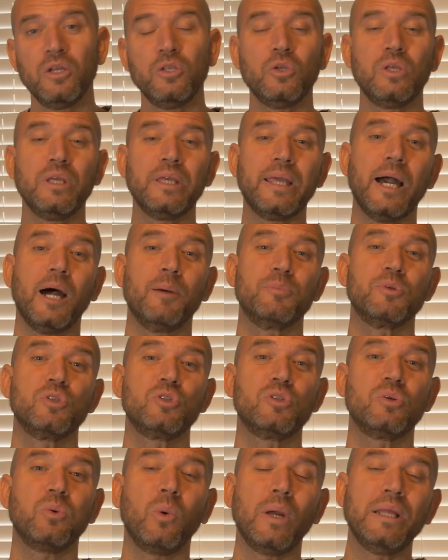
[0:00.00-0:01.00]
You can get up
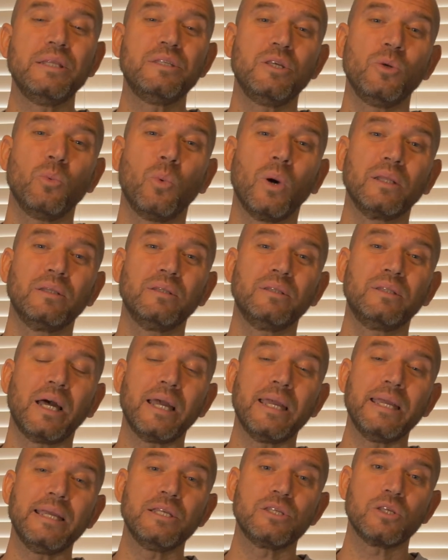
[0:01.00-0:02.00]
to 21
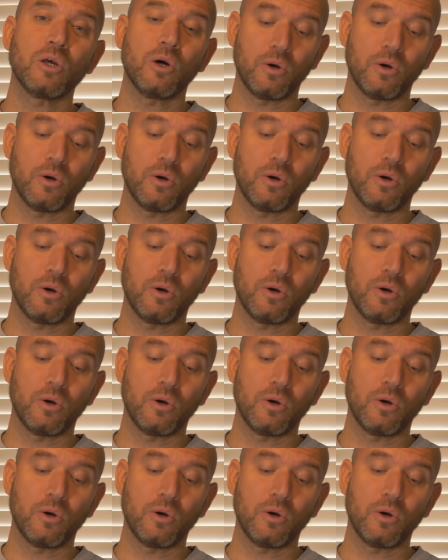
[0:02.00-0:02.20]
days